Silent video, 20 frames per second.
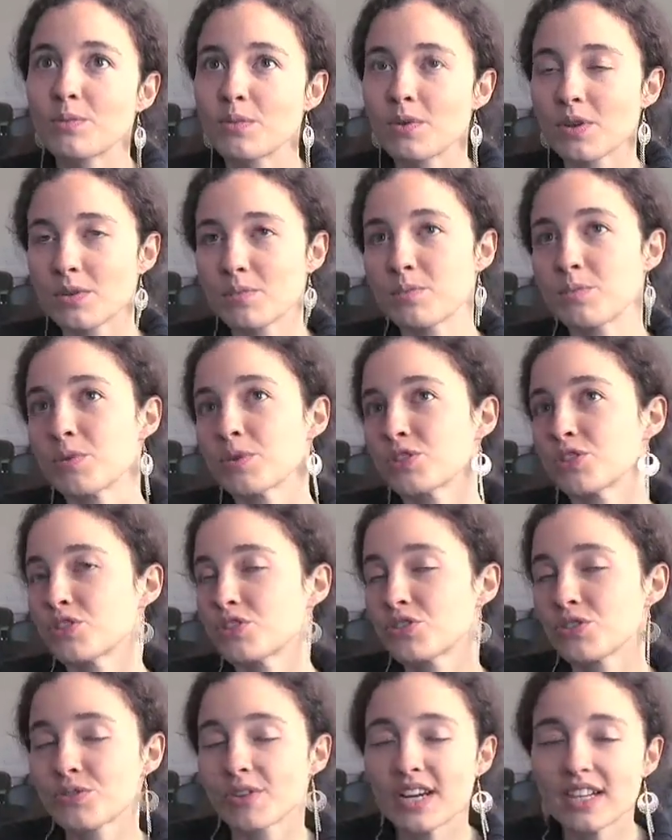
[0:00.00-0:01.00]
and pushed
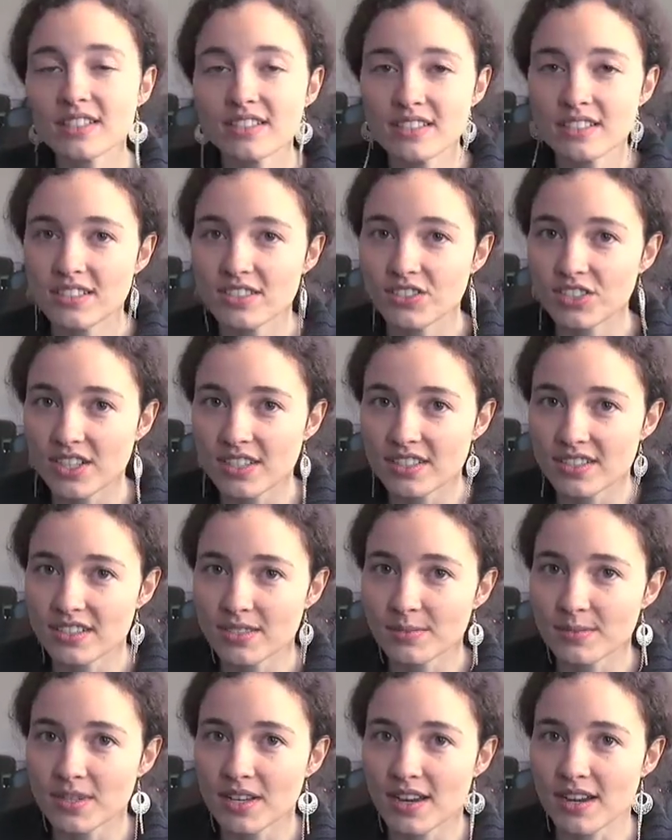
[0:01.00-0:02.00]
directly to jail
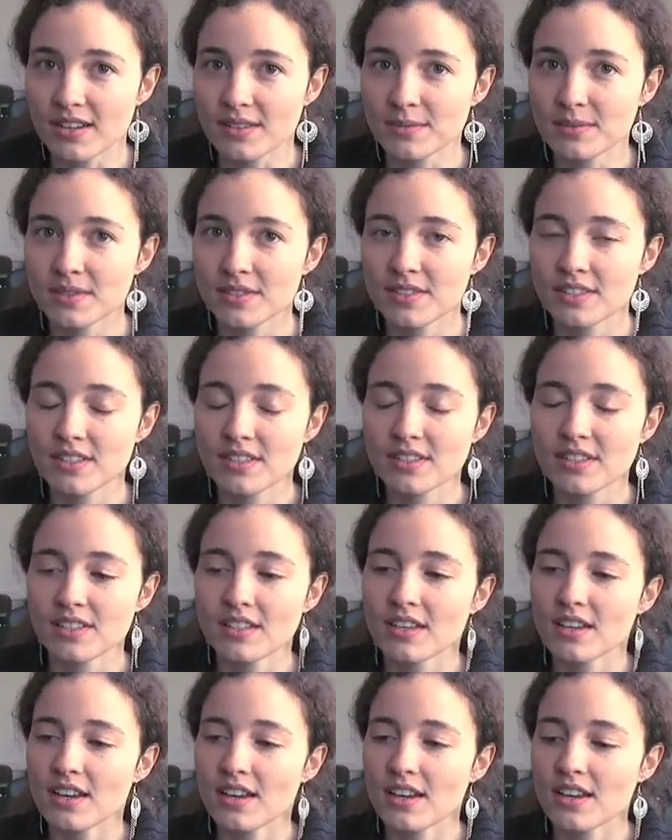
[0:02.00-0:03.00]
sometimes.
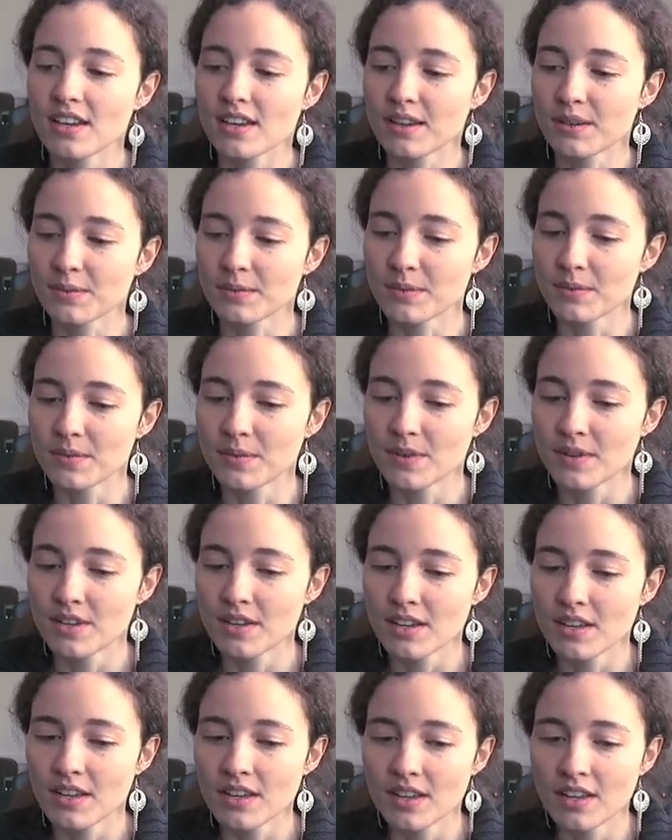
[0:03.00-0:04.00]

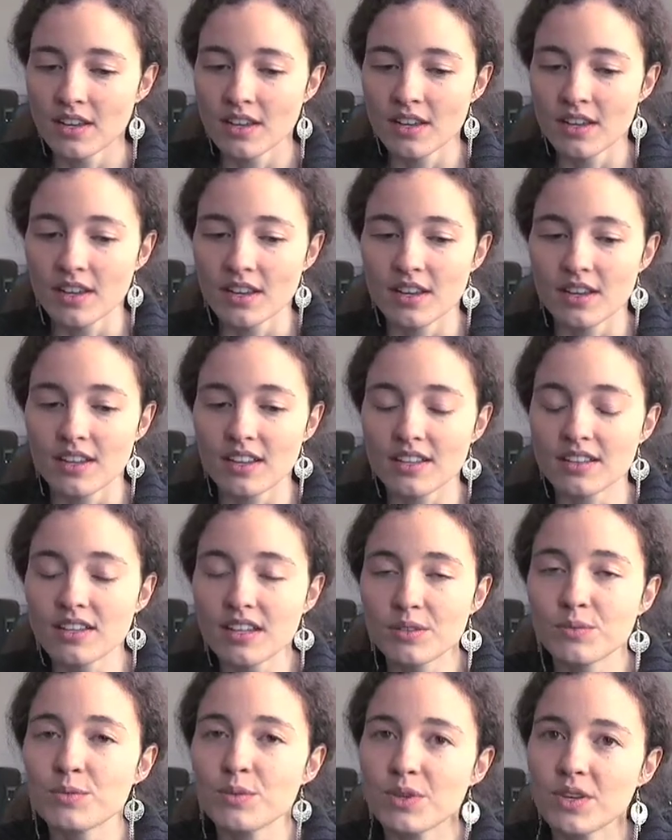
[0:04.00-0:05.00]
And
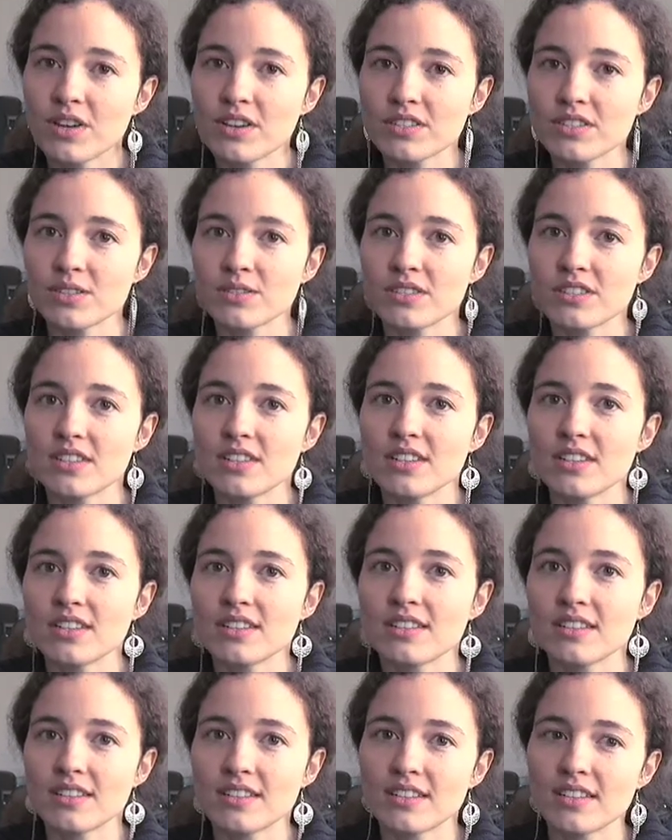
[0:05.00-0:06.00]
then we also
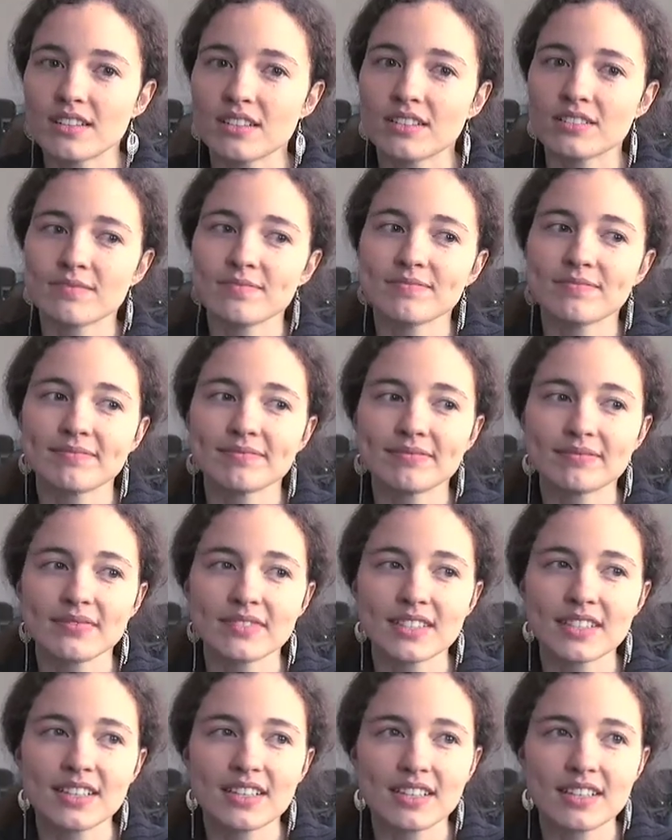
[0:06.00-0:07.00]
see that
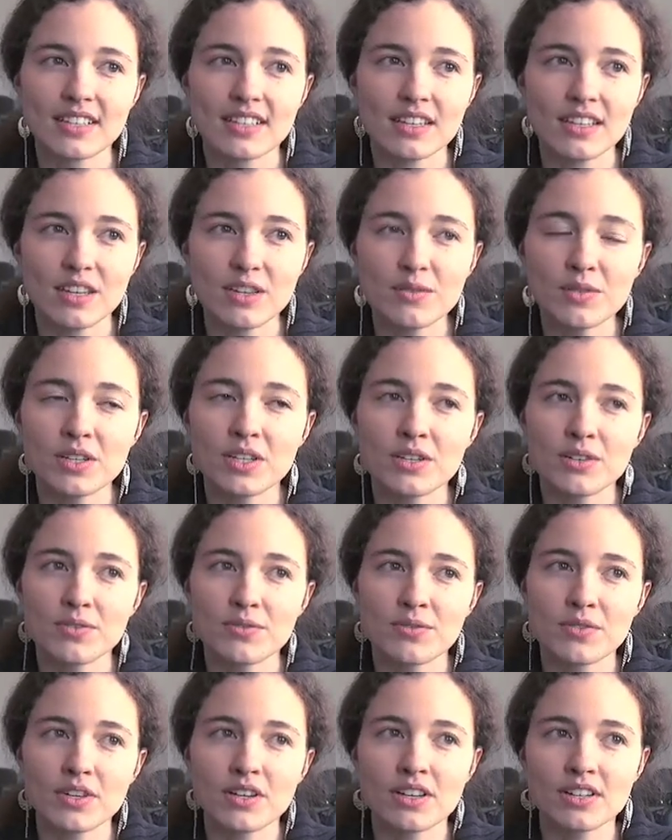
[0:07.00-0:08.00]
even
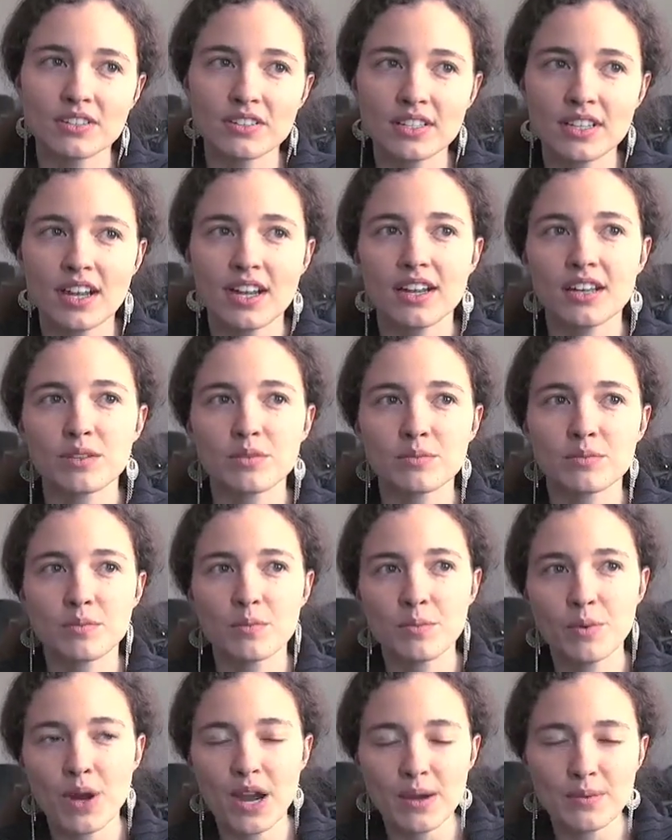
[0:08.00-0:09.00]
if the underlying
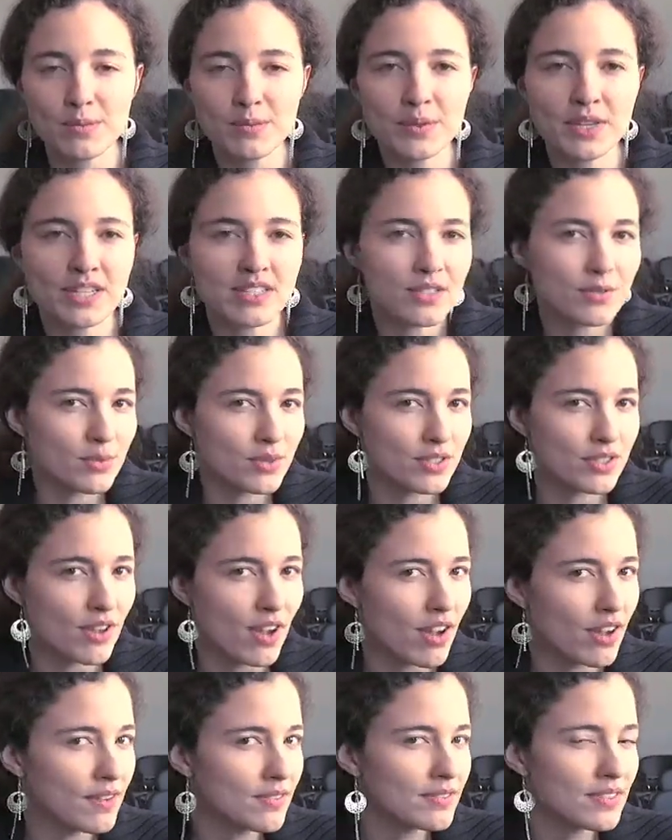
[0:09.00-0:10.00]
problem gets
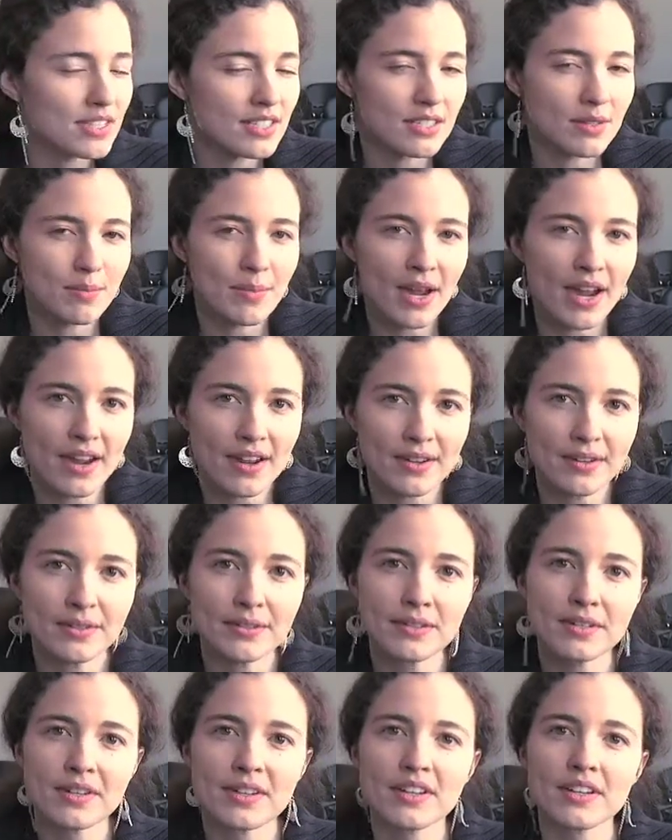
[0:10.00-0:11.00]
resolved somehow,